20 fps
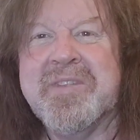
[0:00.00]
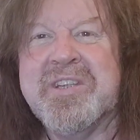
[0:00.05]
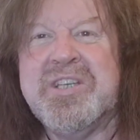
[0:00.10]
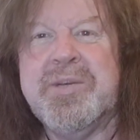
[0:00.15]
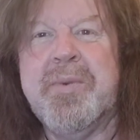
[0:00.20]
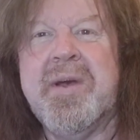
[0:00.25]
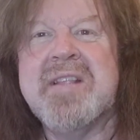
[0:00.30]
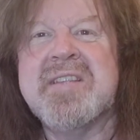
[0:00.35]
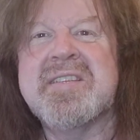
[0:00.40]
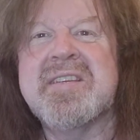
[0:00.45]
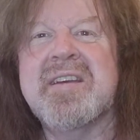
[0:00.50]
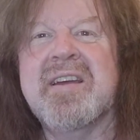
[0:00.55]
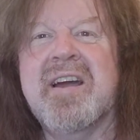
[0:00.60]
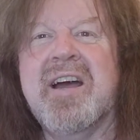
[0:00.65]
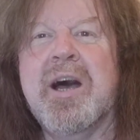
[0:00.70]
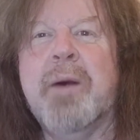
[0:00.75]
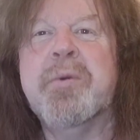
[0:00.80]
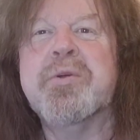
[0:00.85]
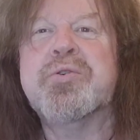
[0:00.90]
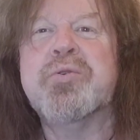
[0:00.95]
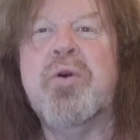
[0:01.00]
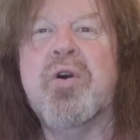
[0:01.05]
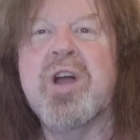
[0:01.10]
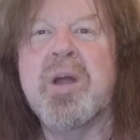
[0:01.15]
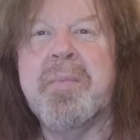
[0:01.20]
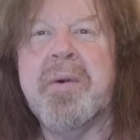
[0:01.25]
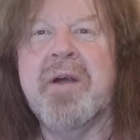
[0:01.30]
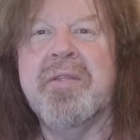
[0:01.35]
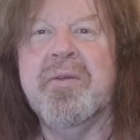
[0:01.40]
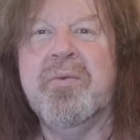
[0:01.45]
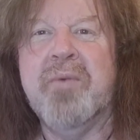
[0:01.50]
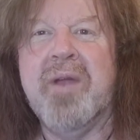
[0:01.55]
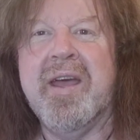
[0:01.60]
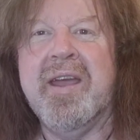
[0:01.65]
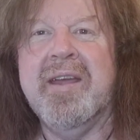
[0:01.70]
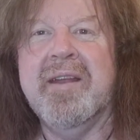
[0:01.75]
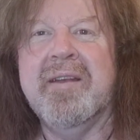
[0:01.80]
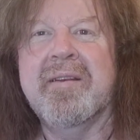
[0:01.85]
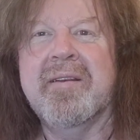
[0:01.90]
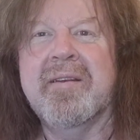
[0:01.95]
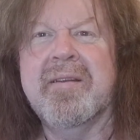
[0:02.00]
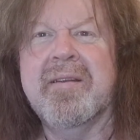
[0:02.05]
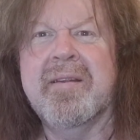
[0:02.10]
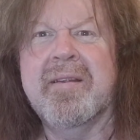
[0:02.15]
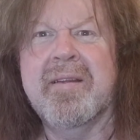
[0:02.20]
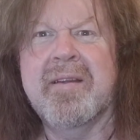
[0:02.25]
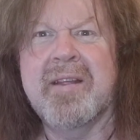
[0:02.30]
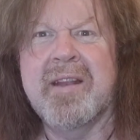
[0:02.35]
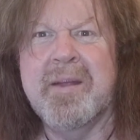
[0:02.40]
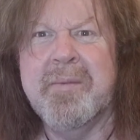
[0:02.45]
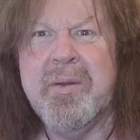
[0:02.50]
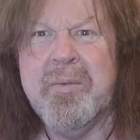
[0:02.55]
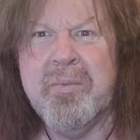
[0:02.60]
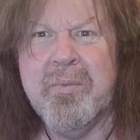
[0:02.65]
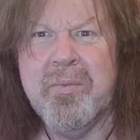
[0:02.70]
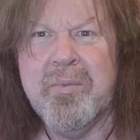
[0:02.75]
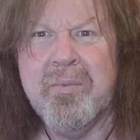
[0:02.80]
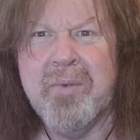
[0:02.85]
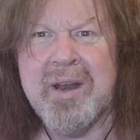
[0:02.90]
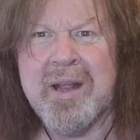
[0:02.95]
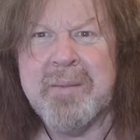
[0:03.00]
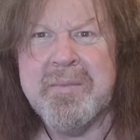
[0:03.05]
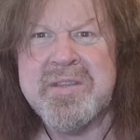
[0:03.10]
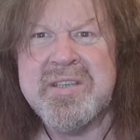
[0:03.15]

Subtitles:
She went, I was wrong about the rain. I went, what